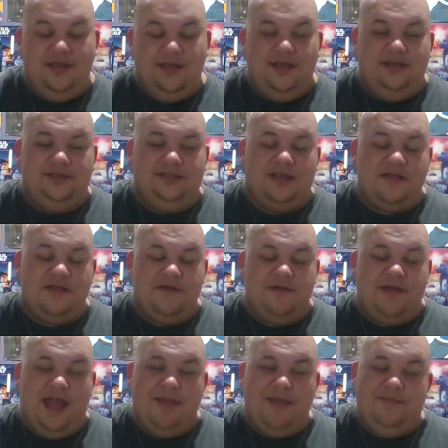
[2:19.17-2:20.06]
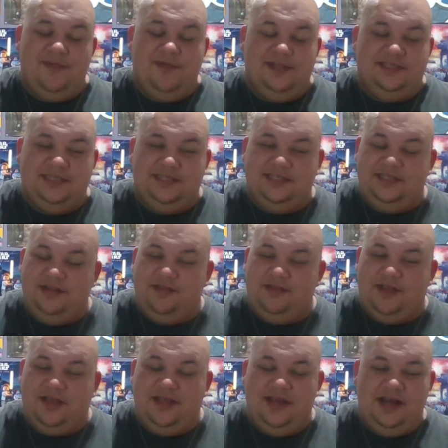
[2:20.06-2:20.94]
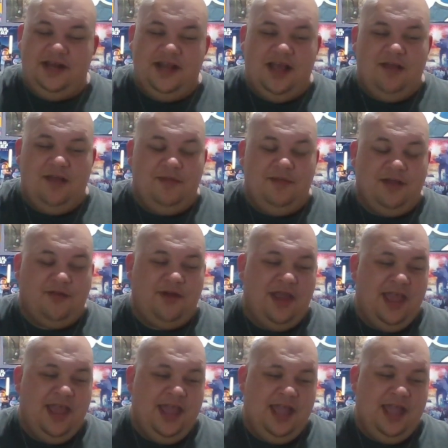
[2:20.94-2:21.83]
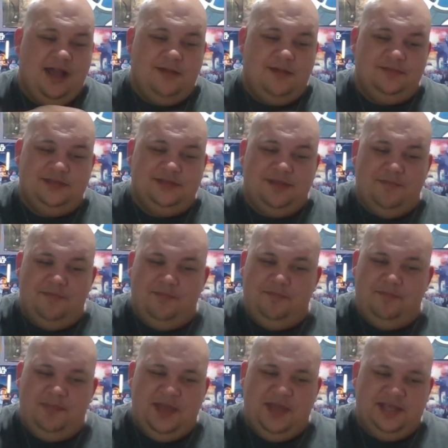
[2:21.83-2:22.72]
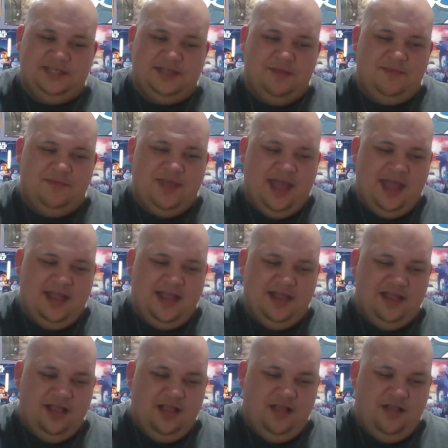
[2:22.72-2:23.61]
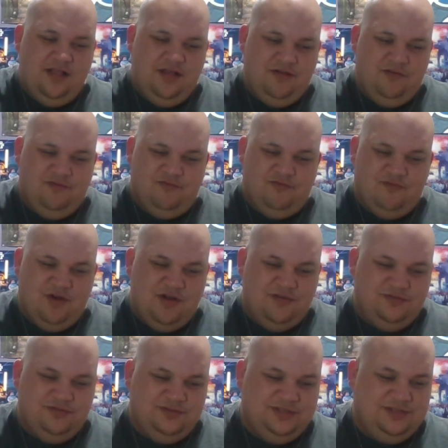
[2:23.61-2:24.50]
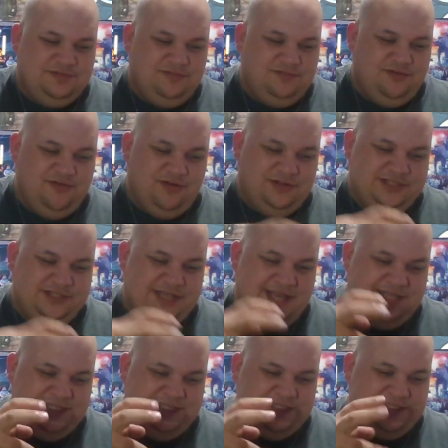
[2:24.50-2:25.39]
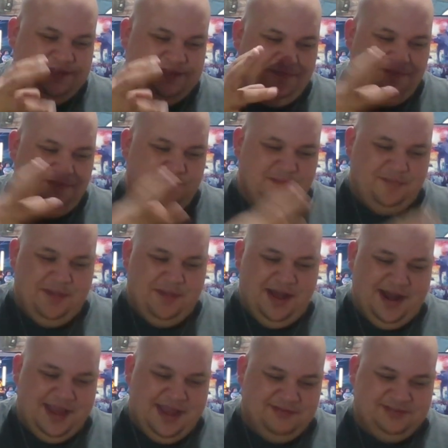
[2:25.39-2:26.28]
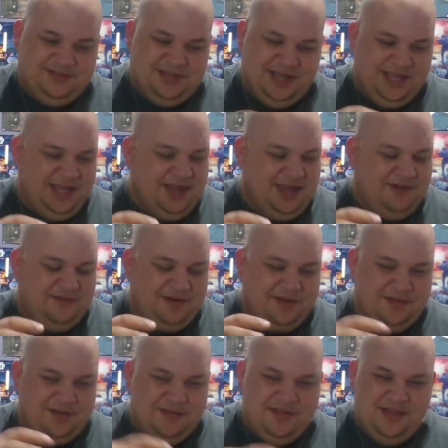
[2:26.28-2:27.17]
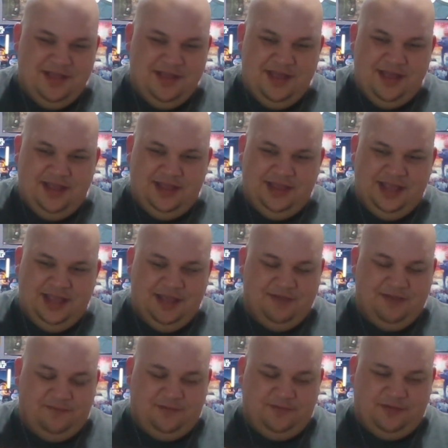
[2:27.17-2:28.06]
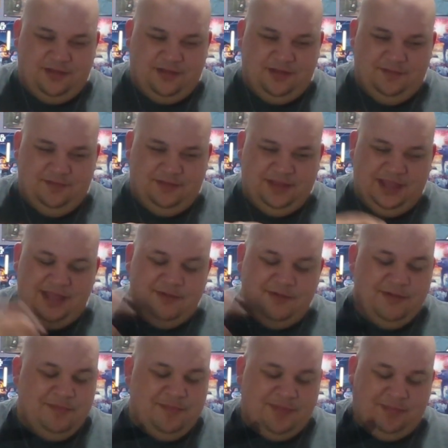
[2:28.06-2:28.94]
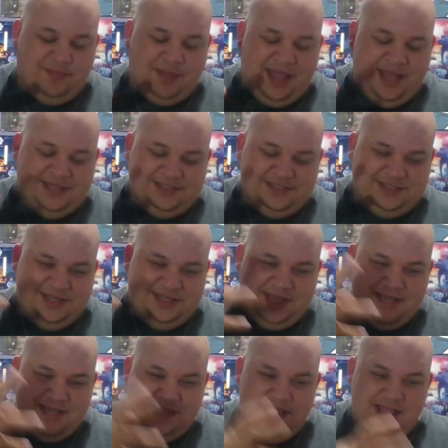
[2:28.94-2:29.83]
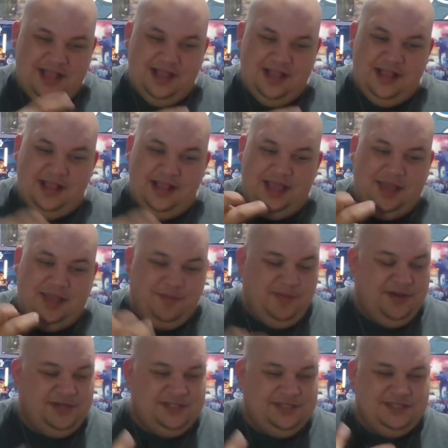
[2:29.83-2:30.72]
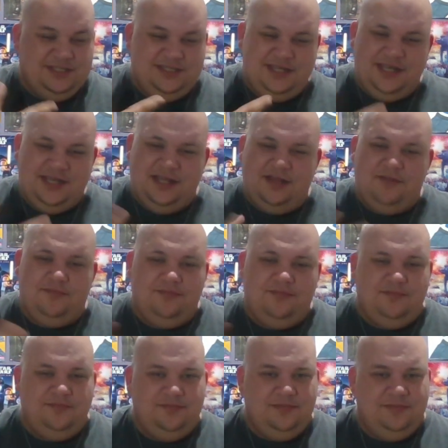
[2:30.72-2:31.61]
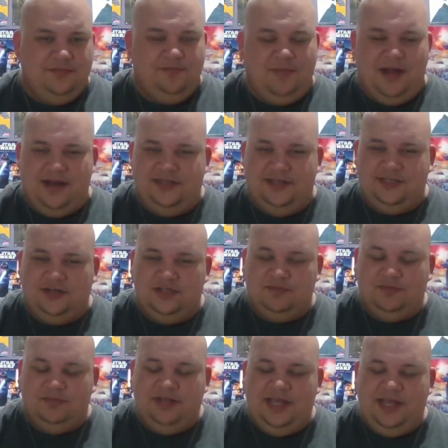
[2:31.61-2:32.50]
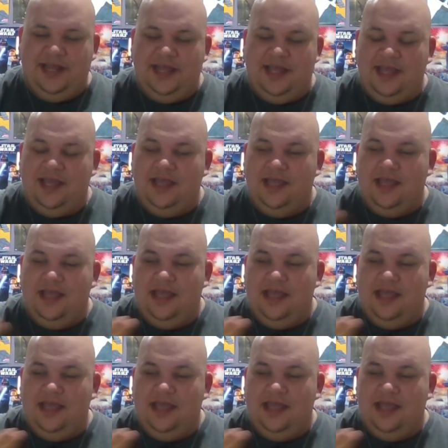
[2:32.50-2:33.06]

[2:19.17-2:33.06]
So anyway, what happens is they're cleaning up. A crane comes in, picks up that gross, grotesque body of Chucky covered in li- liquid plastic. It pierces him. Body starts bleeding.